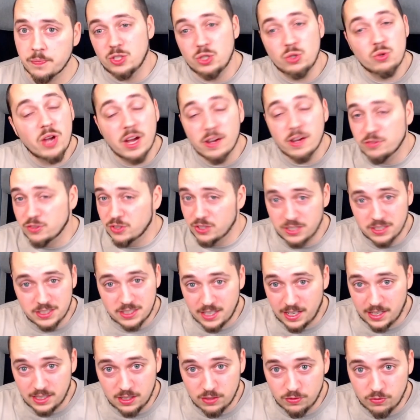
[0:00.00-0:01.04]
You have to
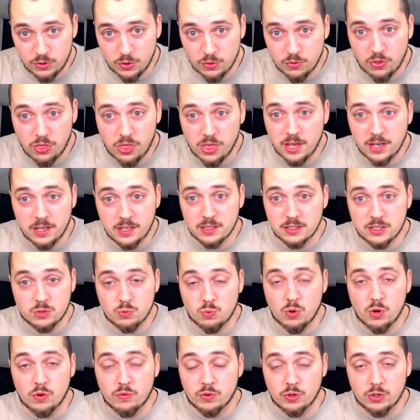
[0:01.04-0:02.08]
decide if you think it's
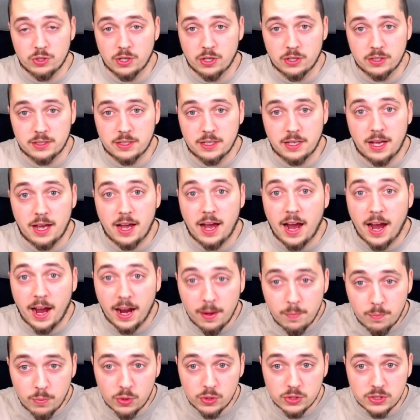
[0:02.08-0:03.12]
worth or not.
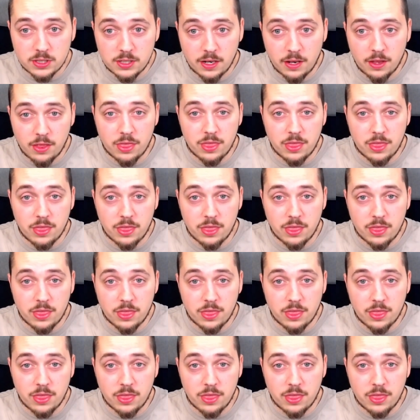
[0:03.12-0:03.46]
I personally